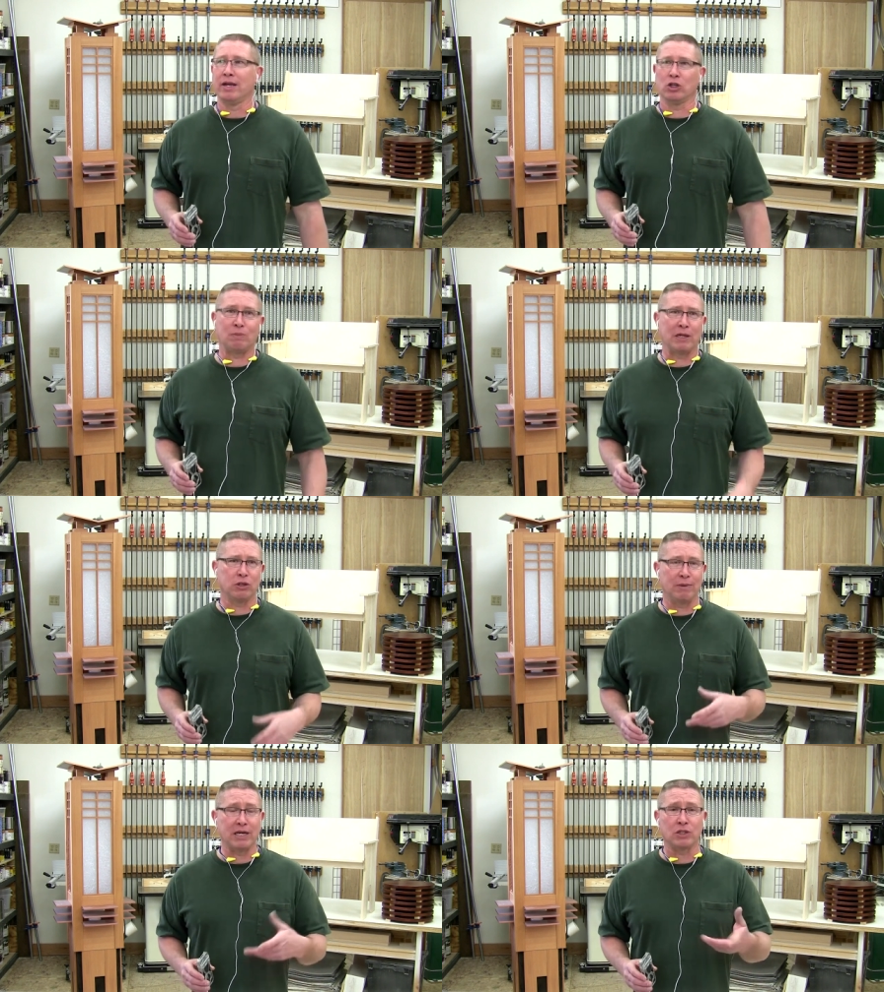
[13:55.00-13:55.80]

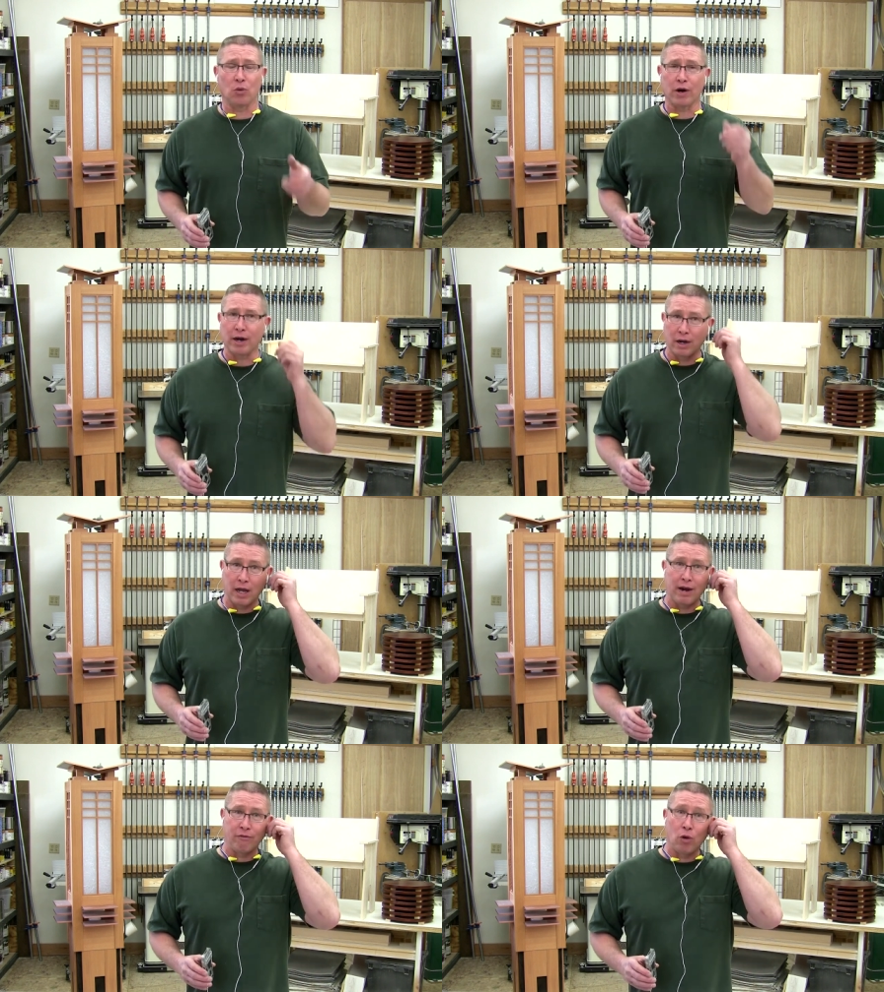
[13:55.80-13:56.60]
especially because I work on a
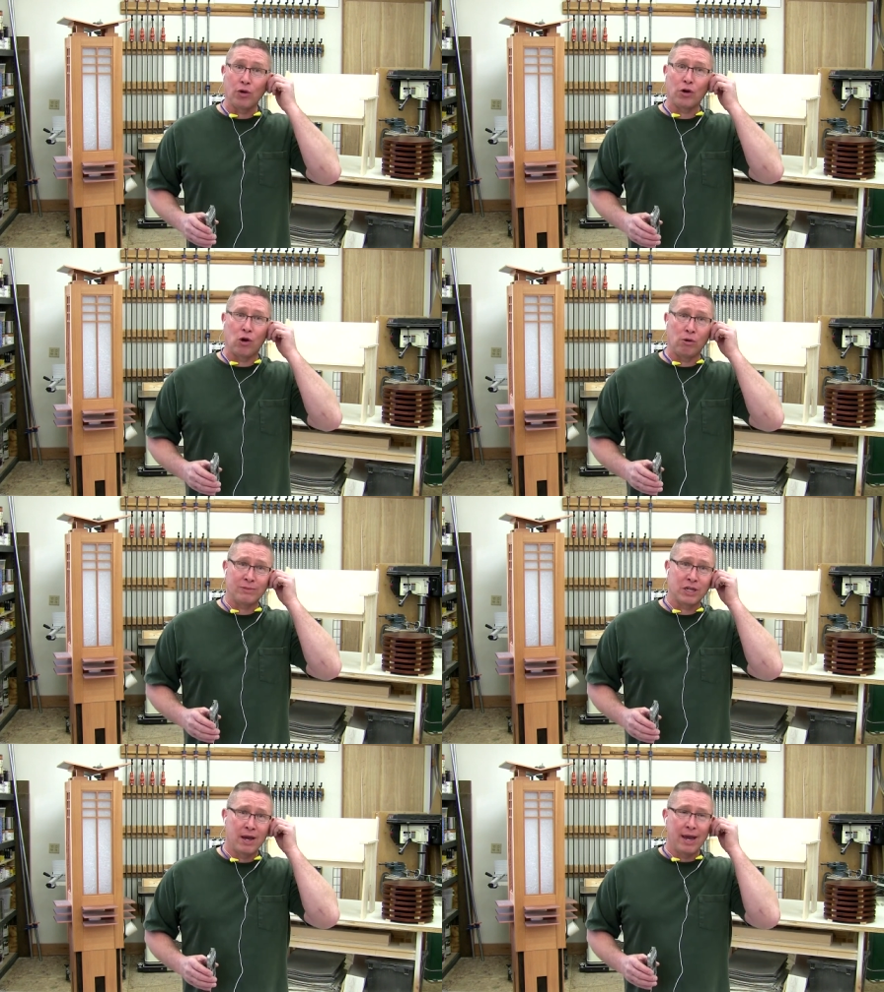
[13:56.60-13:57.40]
lot of older
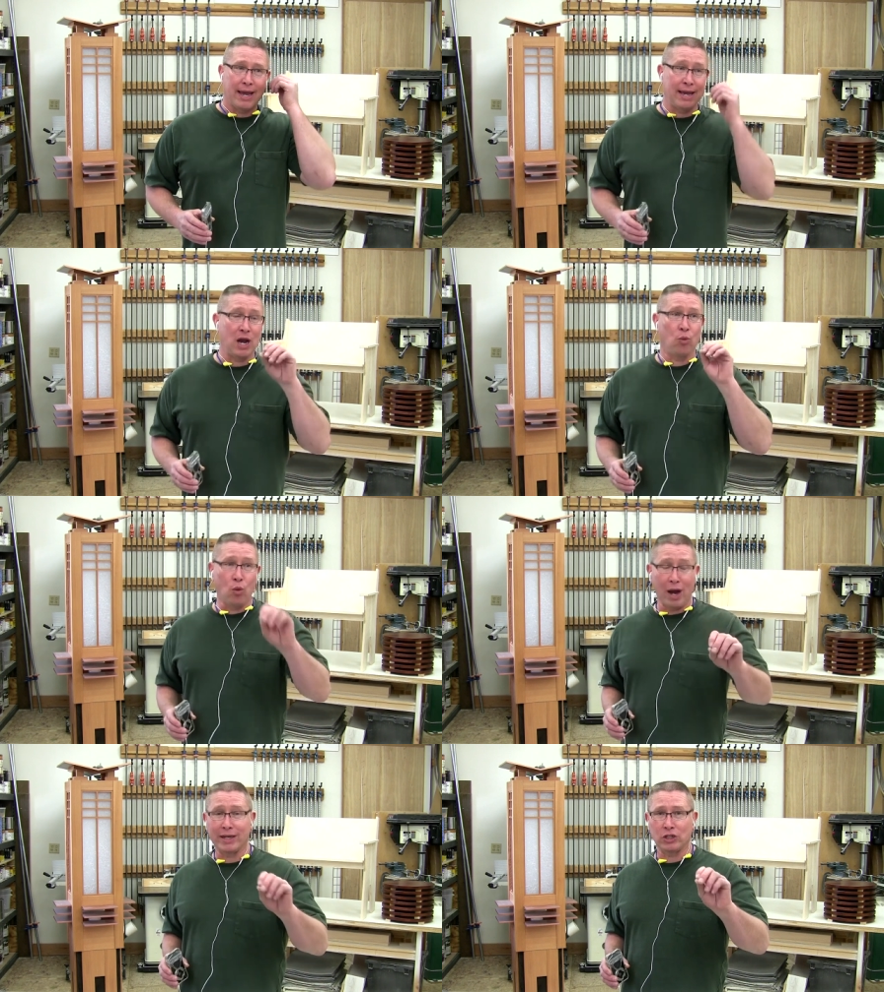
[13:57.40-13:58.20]
homes and I
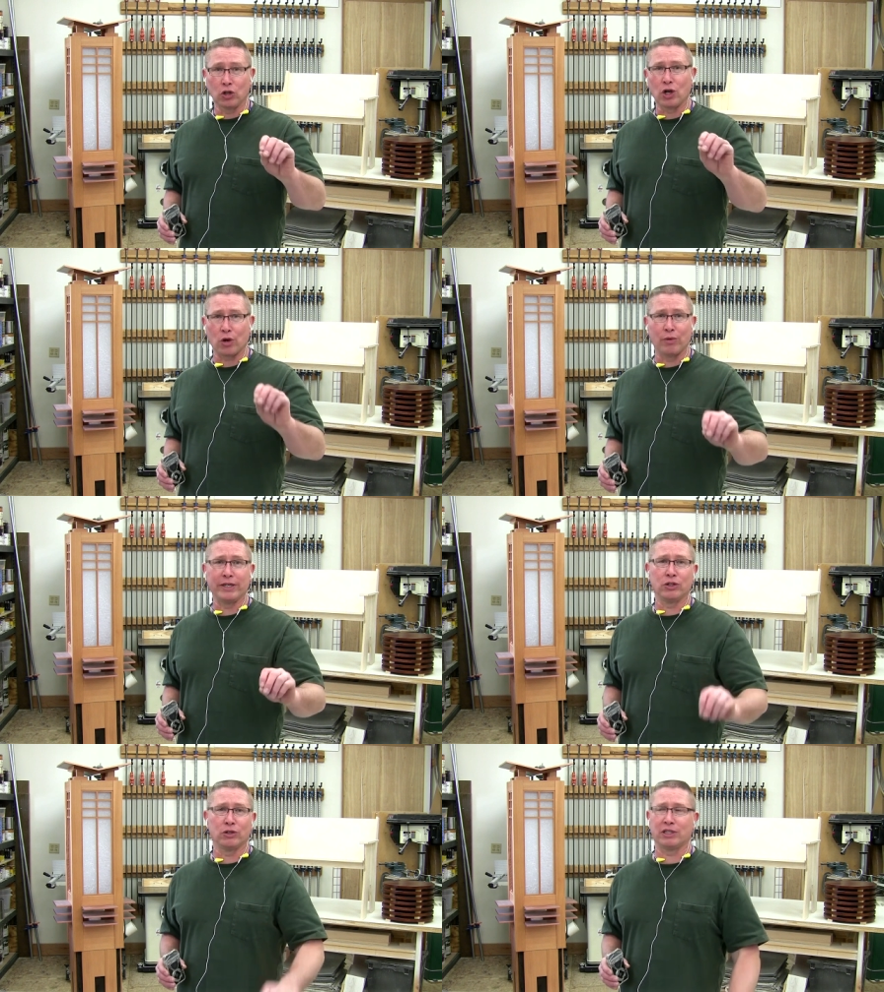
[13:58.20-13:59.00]
want it to look
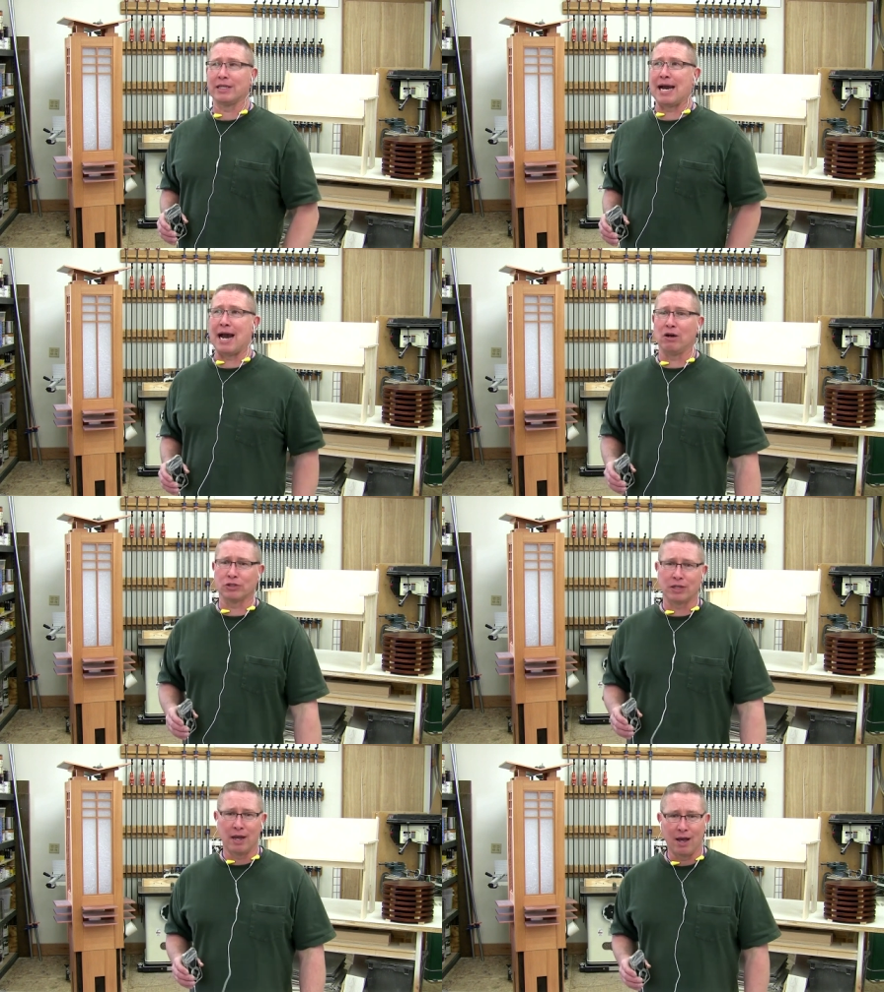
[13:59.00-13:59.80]
original to the
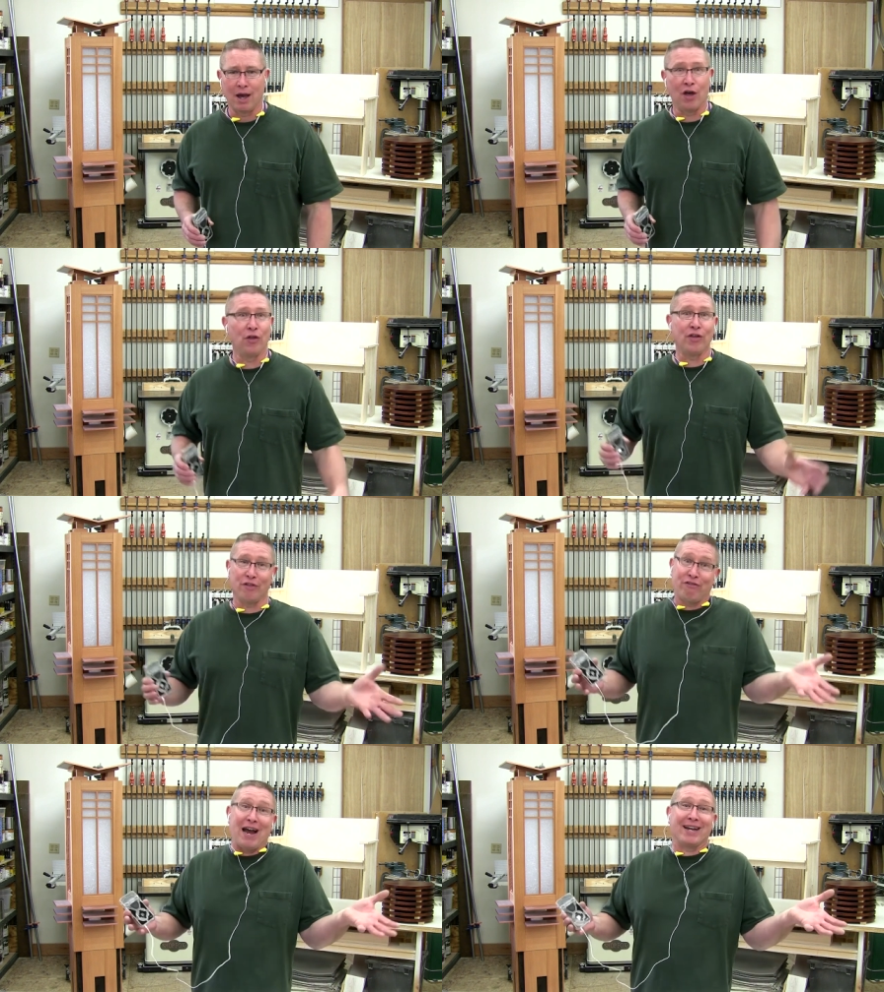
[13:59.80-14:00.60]
house, other than
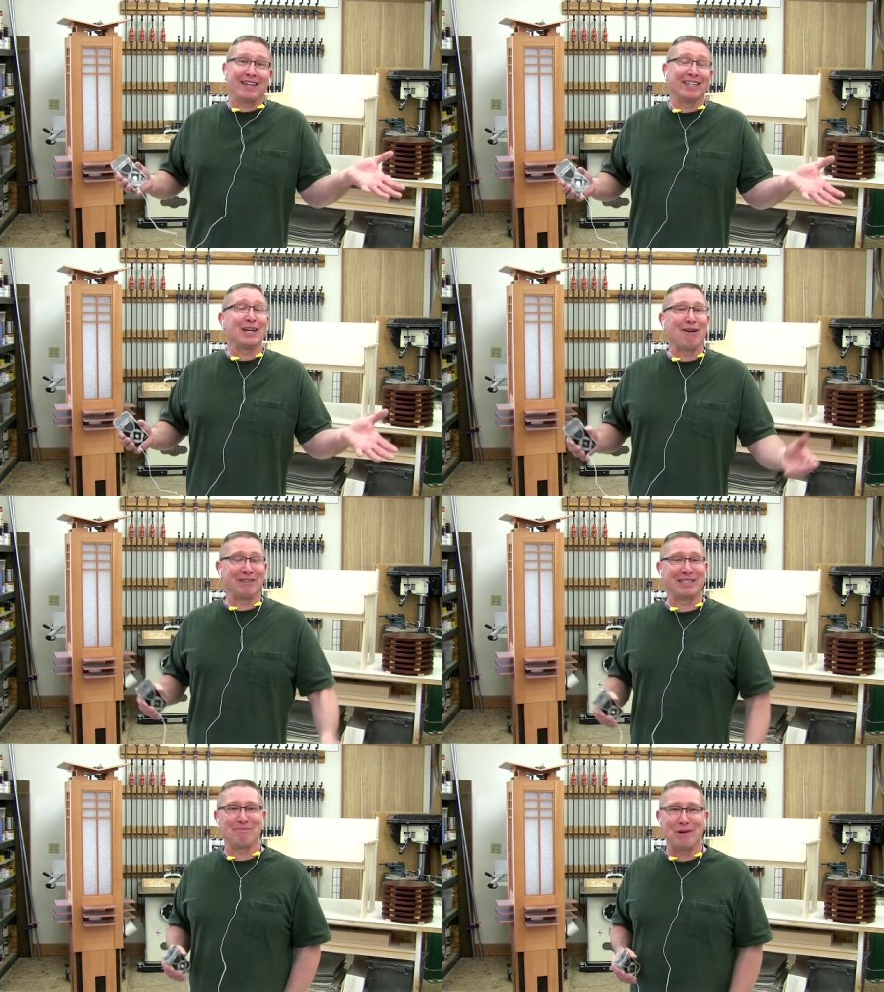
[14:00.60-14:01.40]
the fact that it's
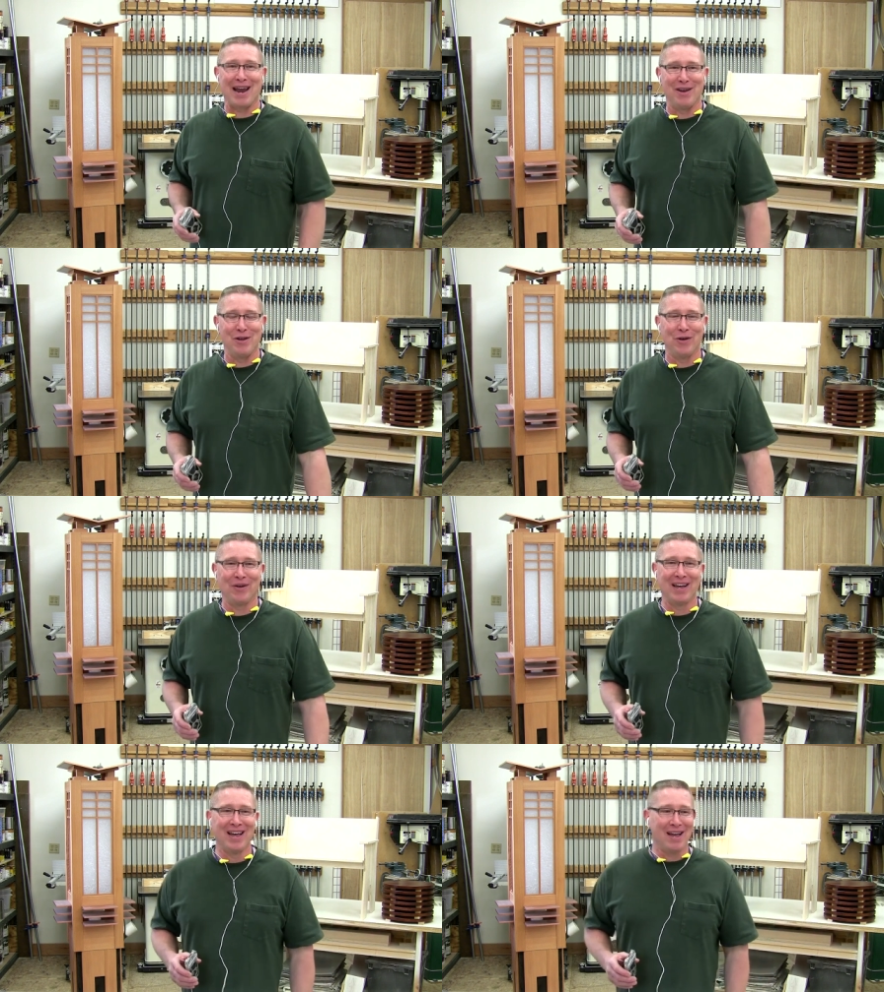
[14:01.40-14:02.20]
obviously brand new.
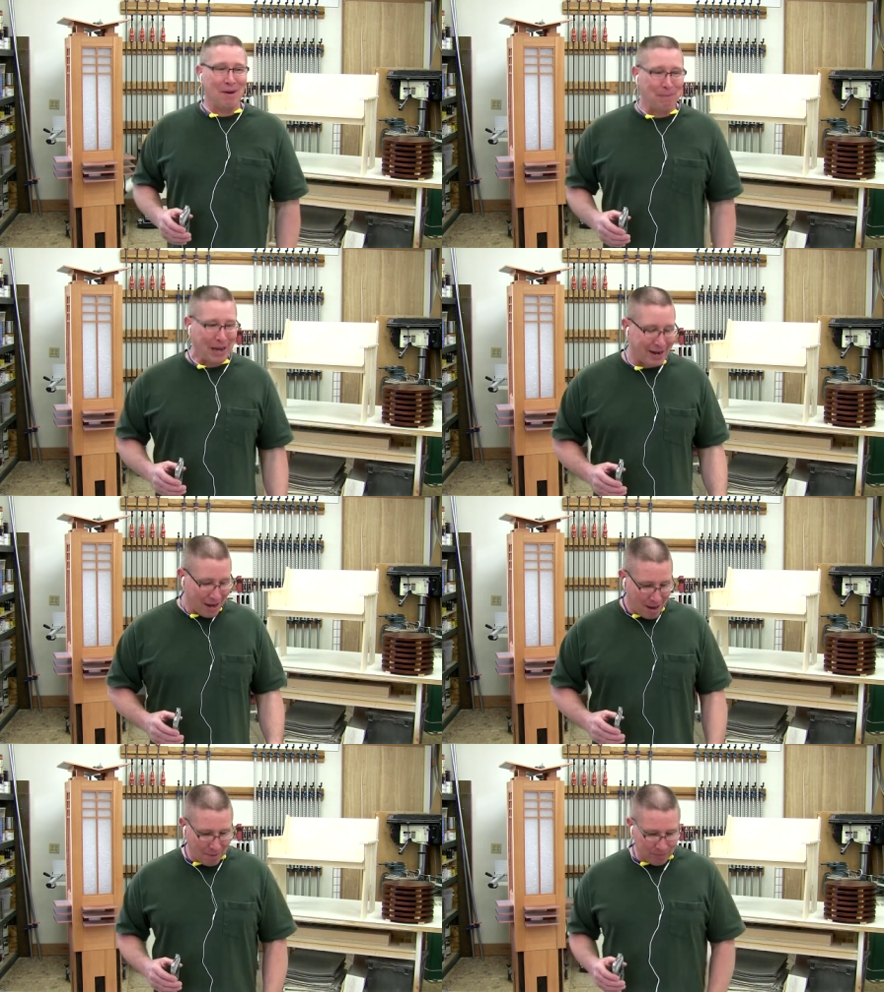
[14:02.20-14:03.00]
But,
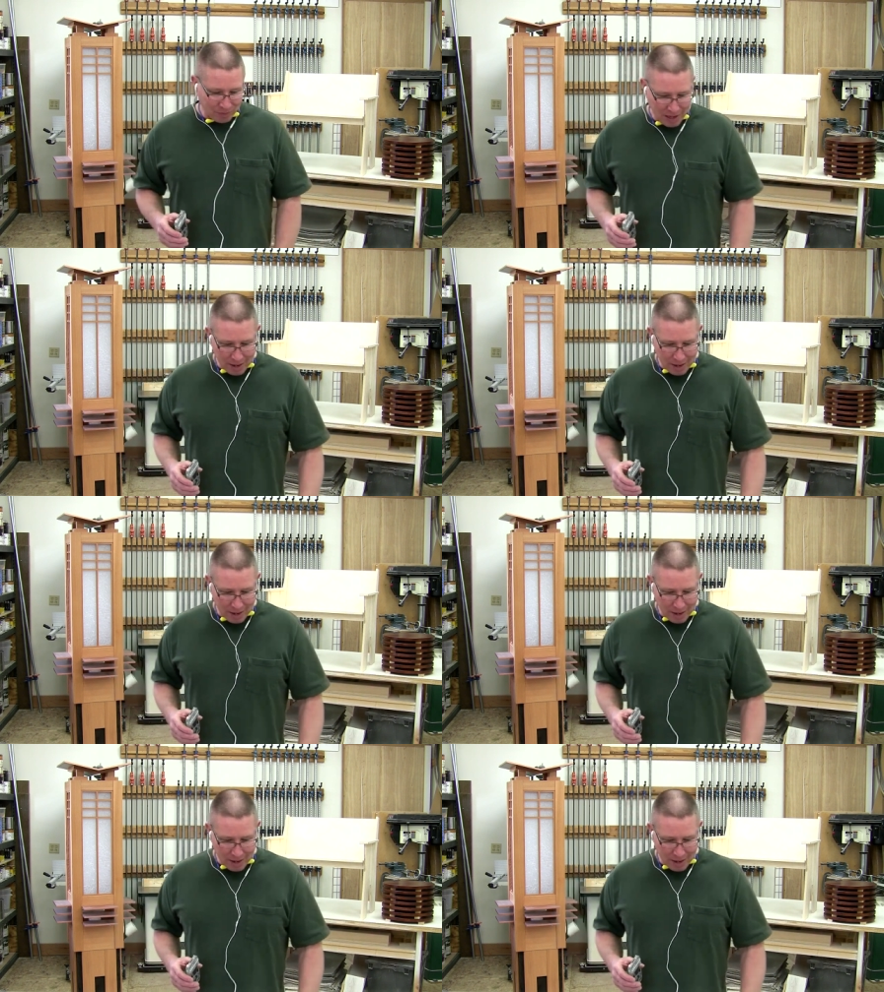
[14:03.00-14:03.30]
um,